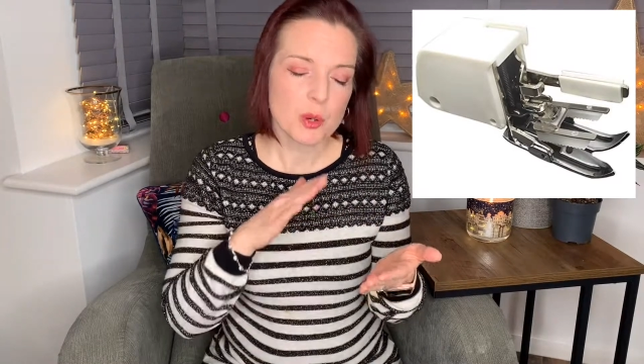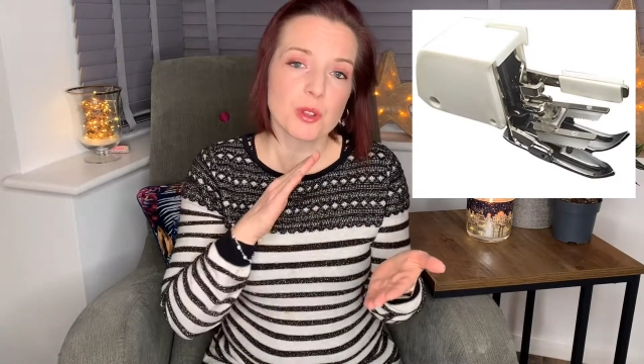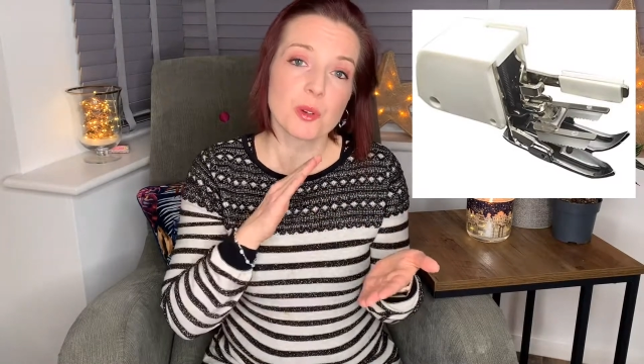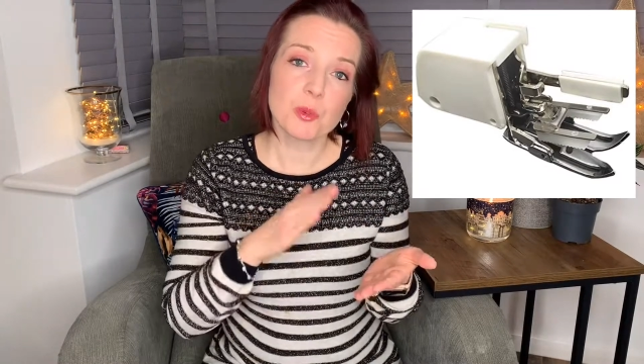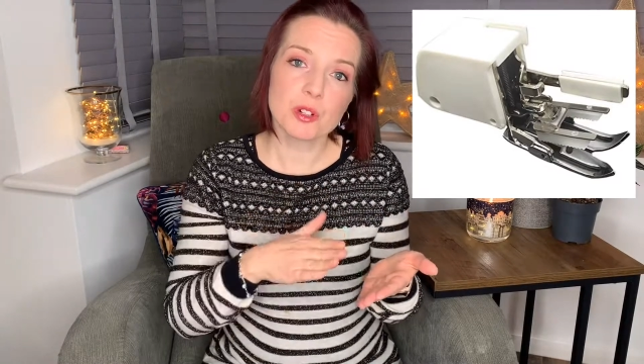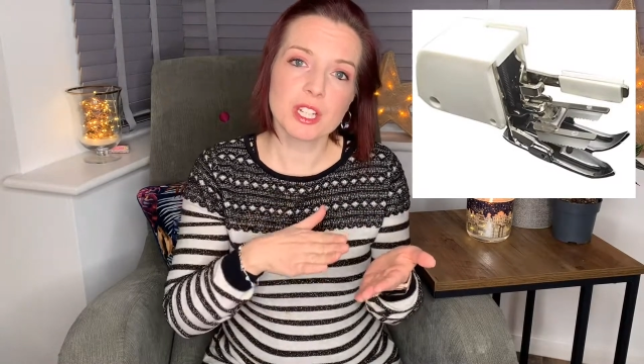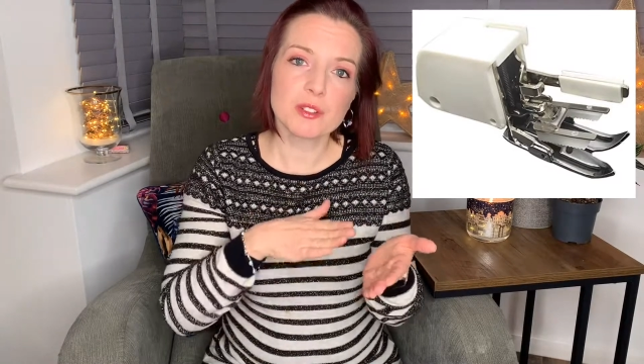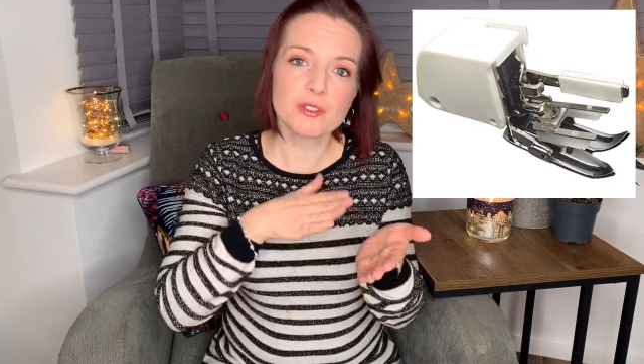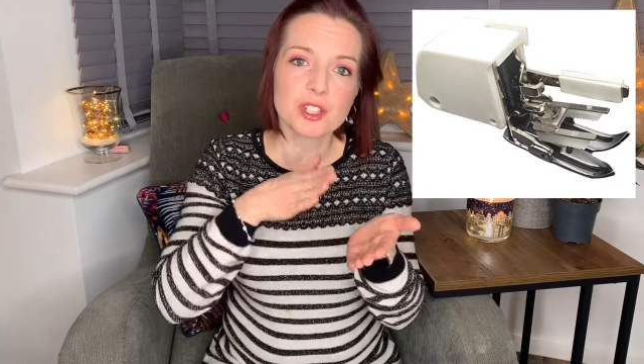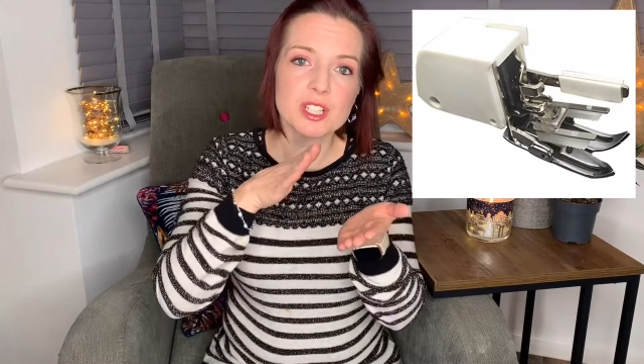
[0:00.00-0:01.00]
With a
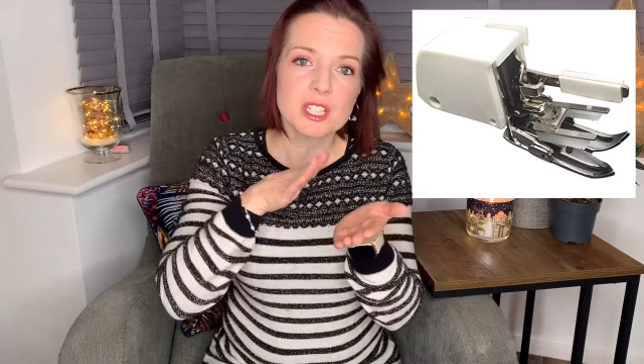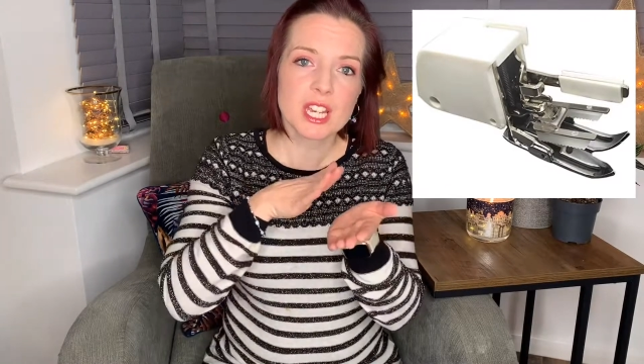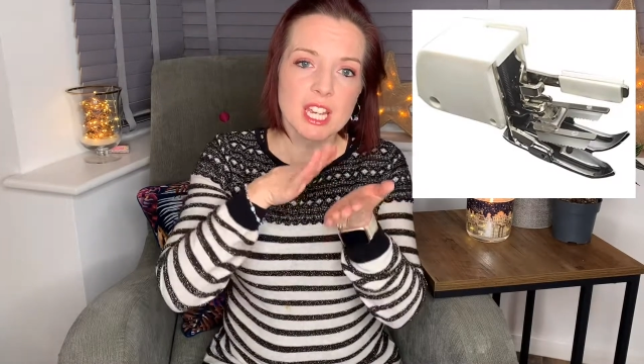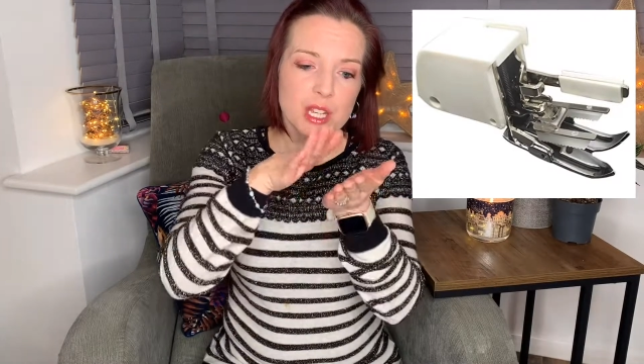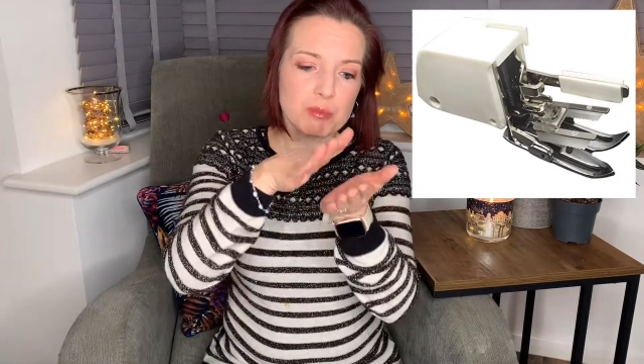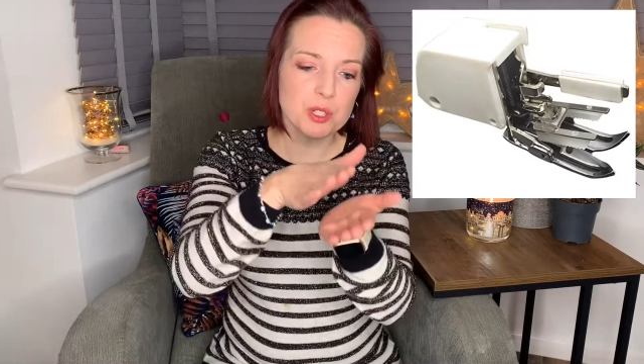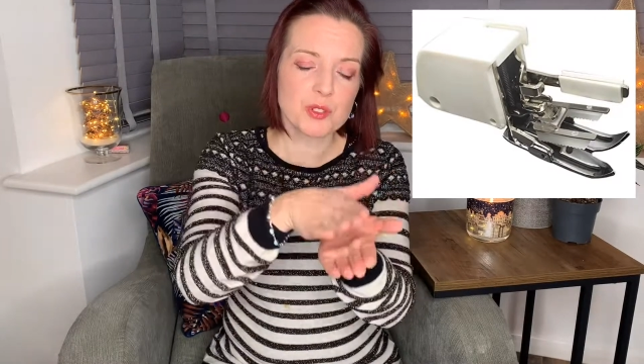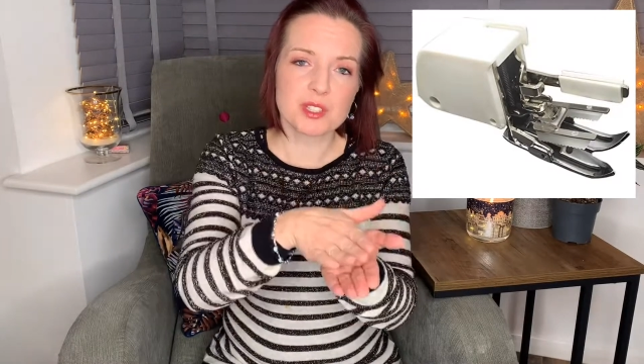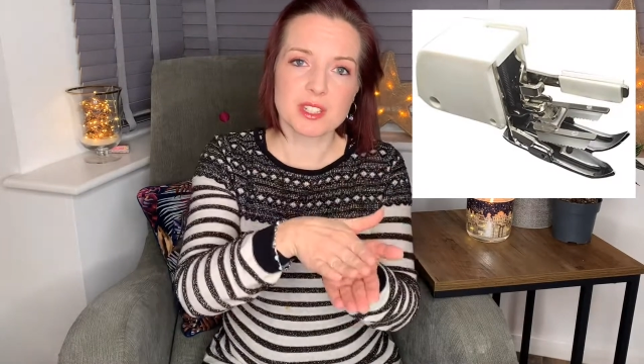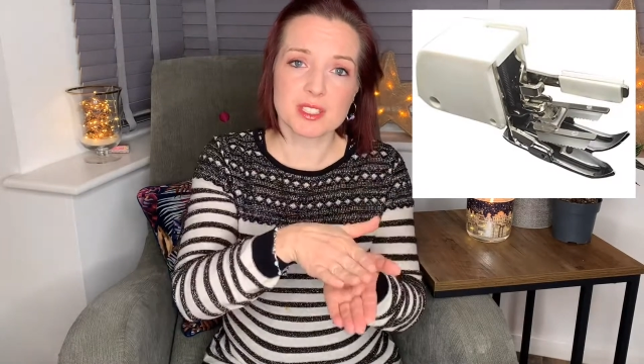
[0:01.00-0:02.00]
walking foot, it
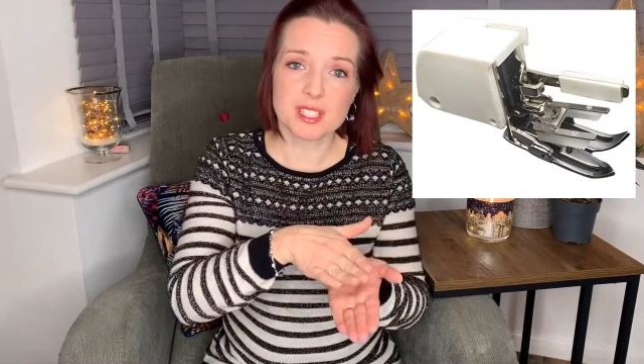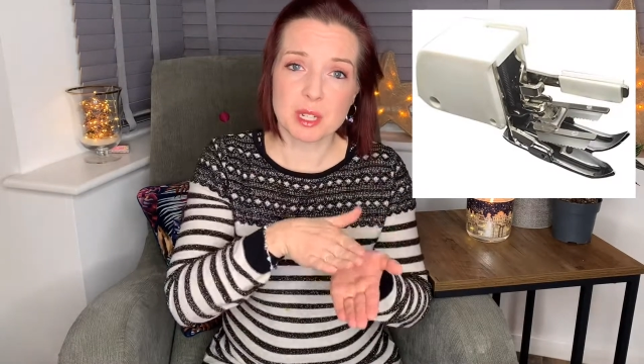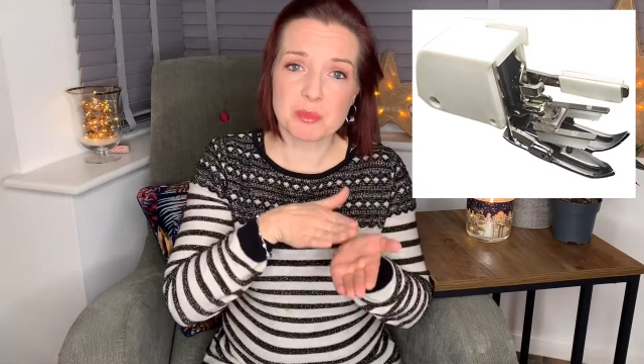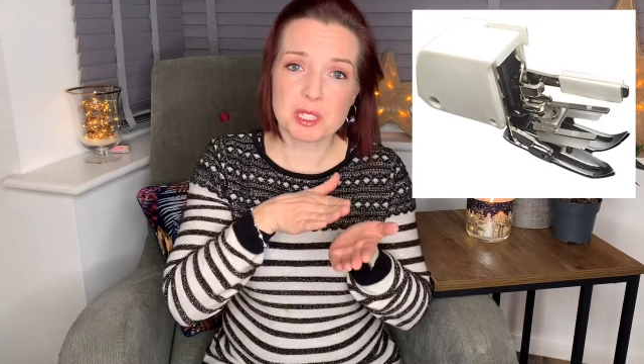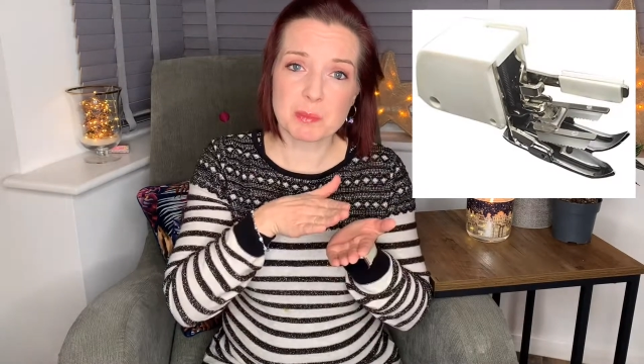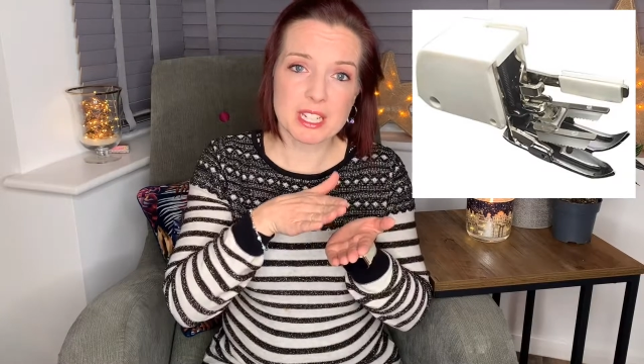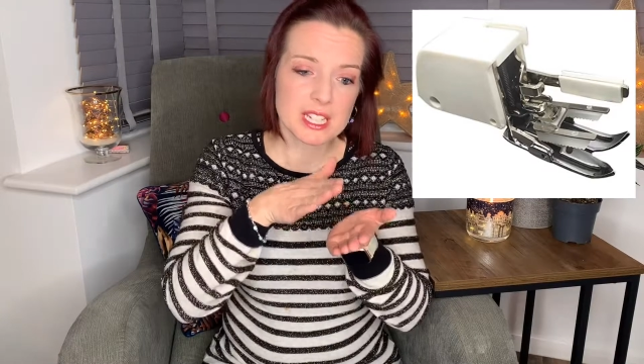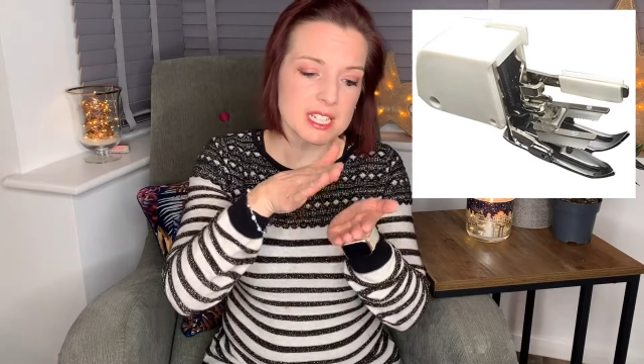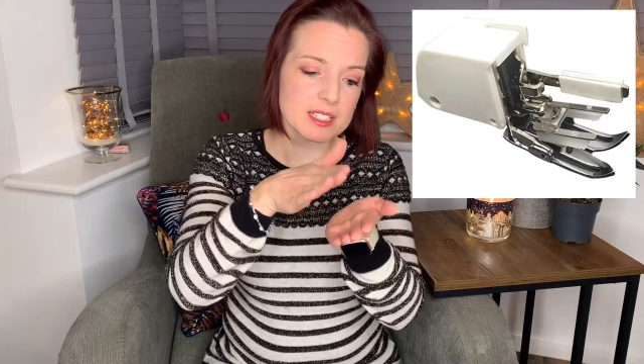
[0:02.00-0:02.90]
moves at the same speed